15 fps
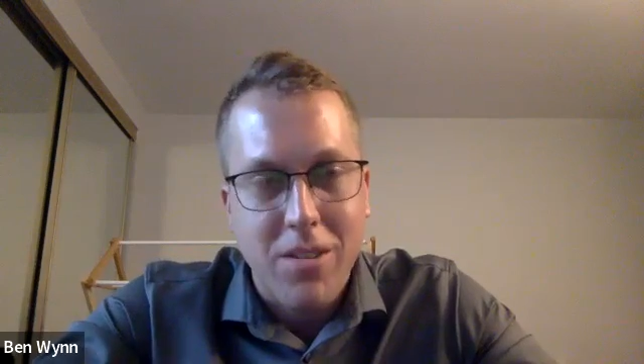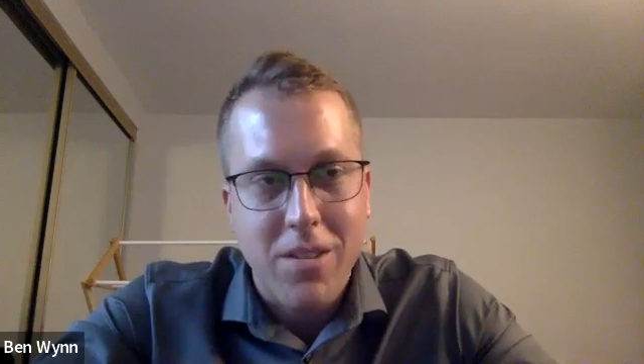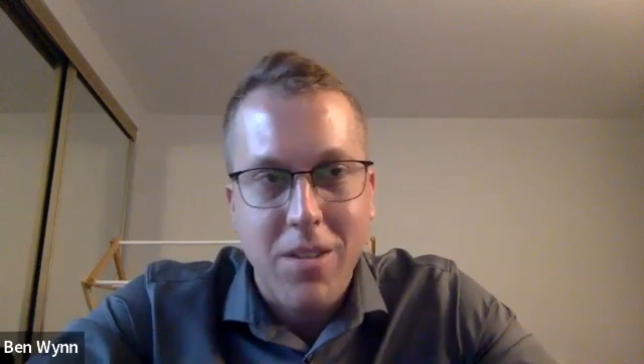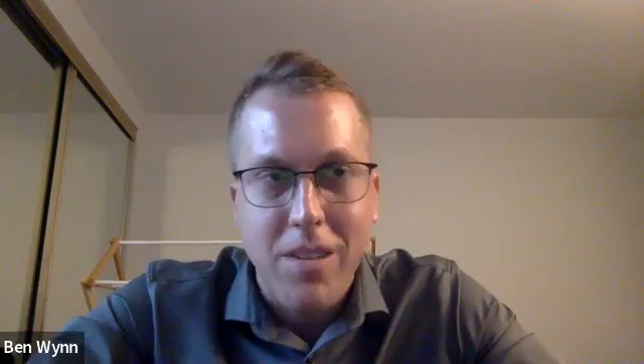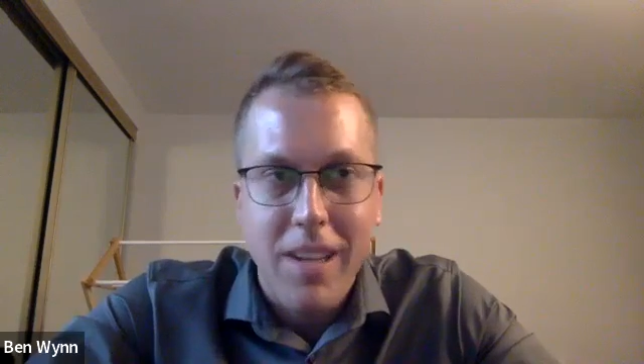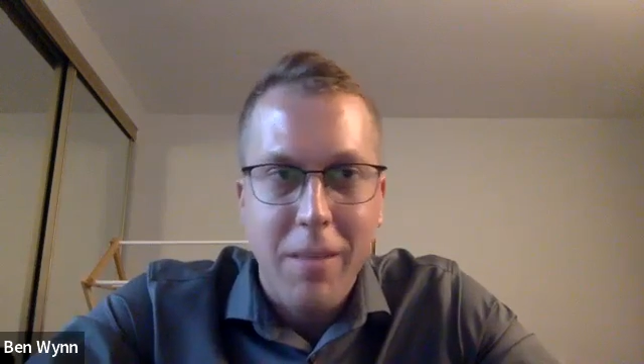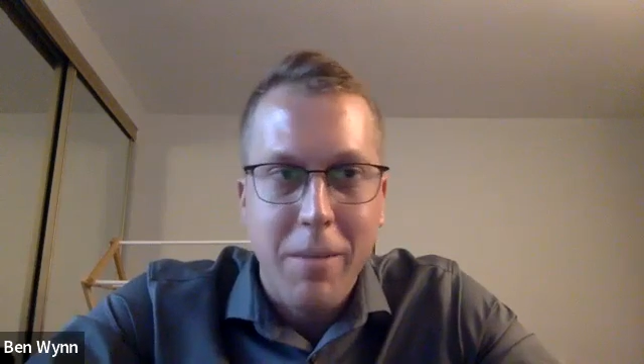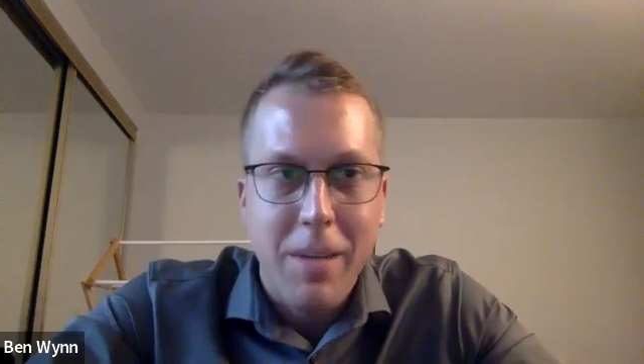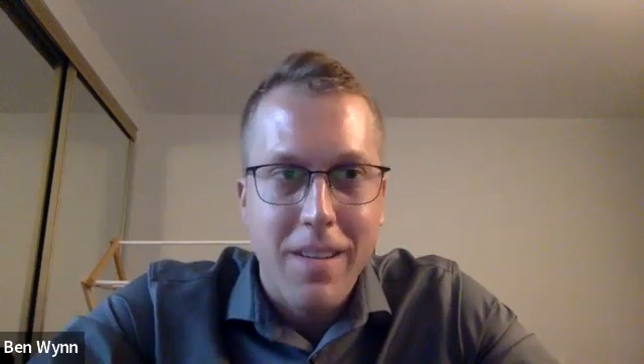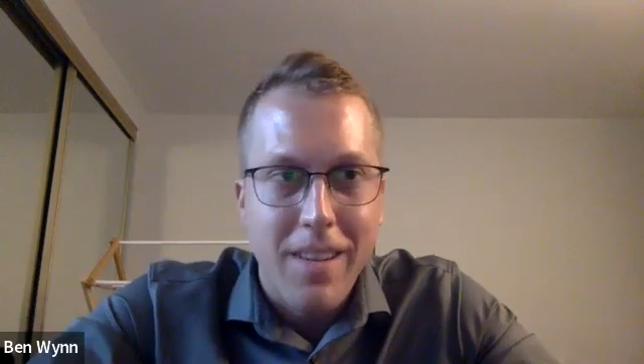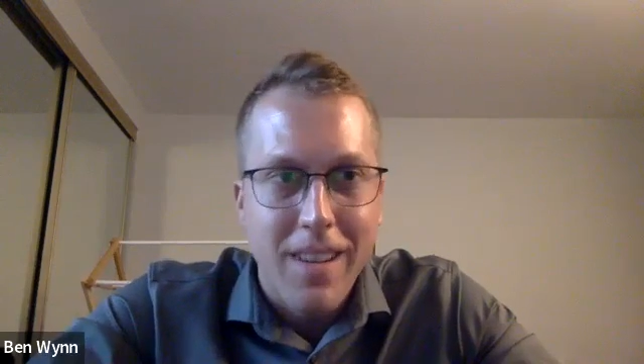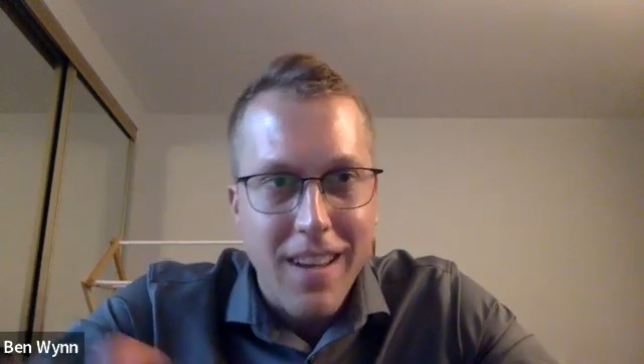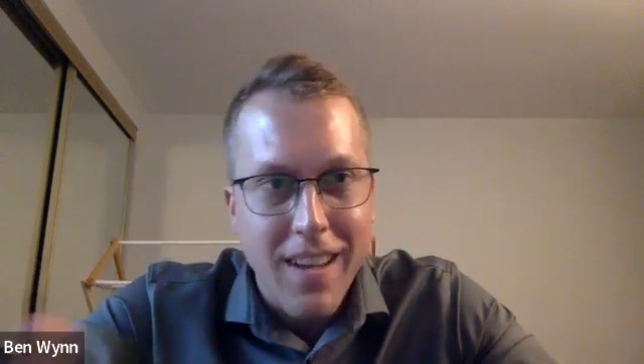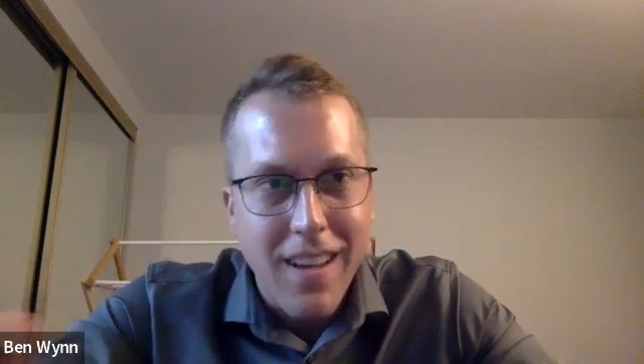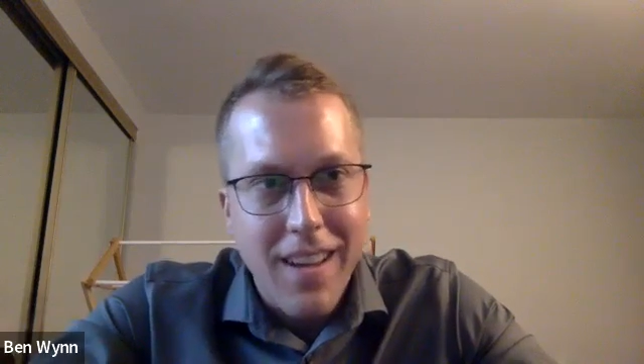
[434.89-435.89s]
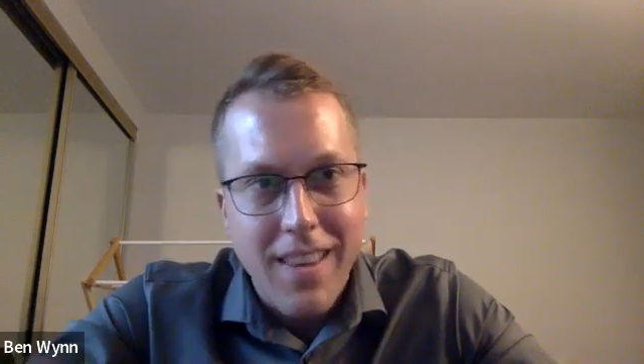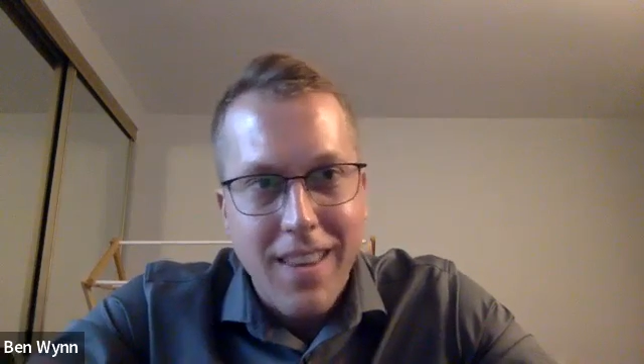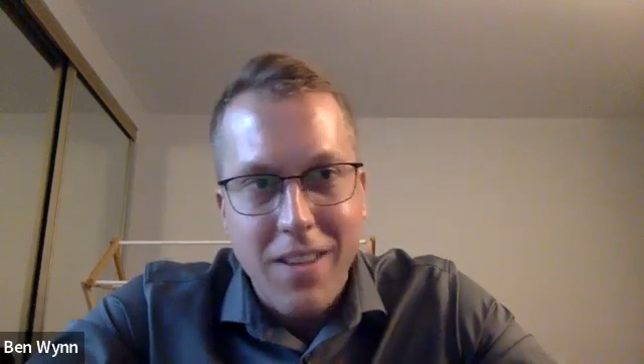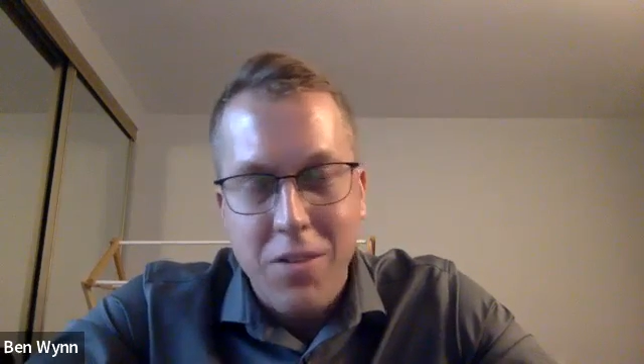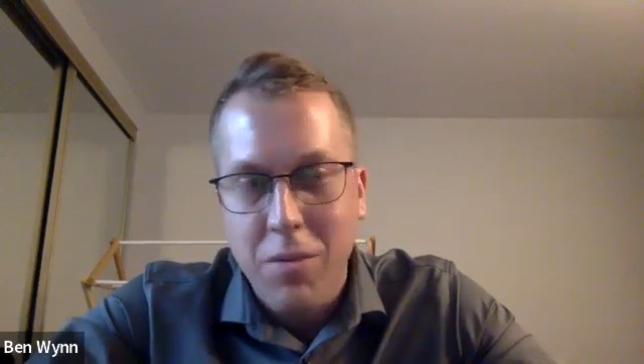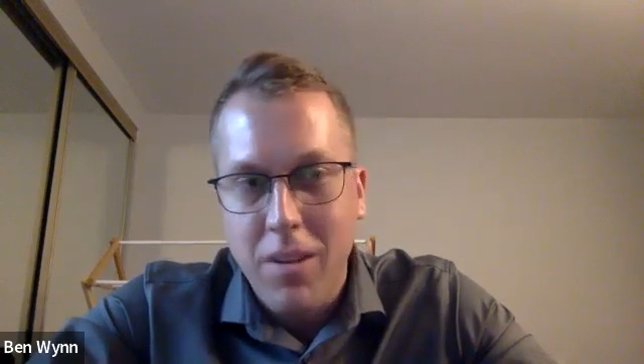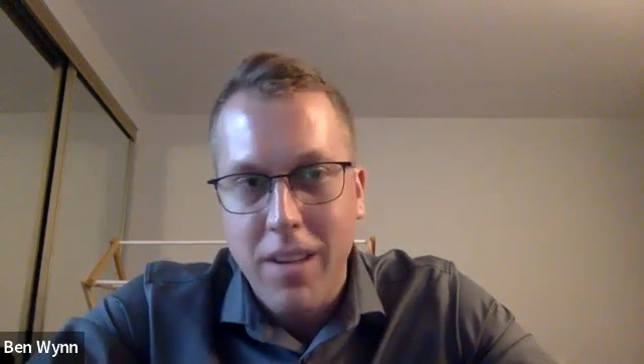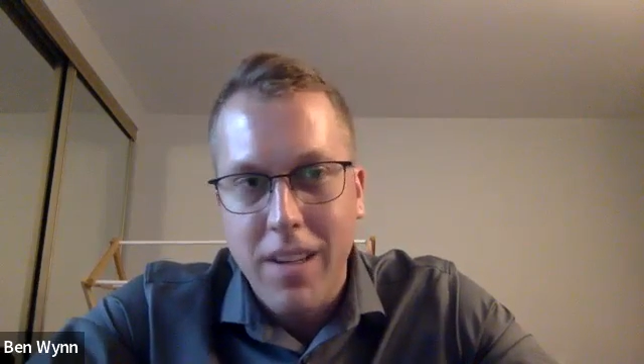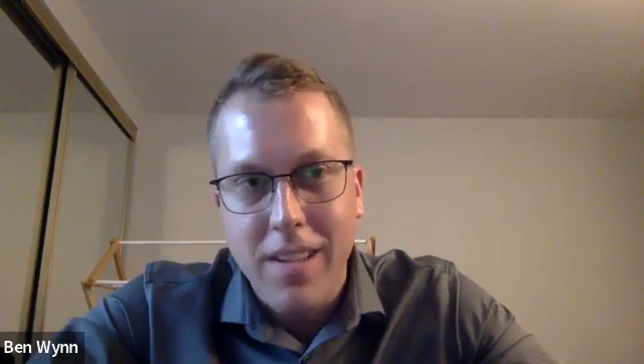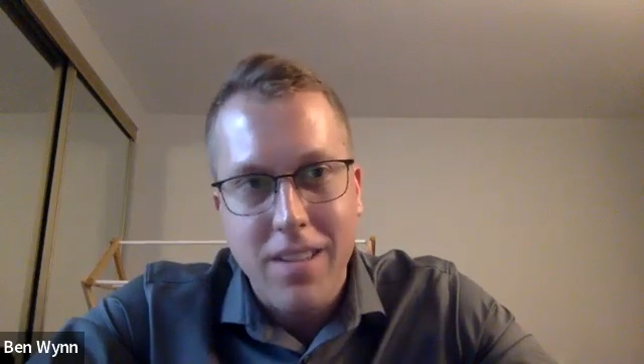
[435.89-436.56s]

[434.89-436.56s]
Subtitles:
So I mean, this really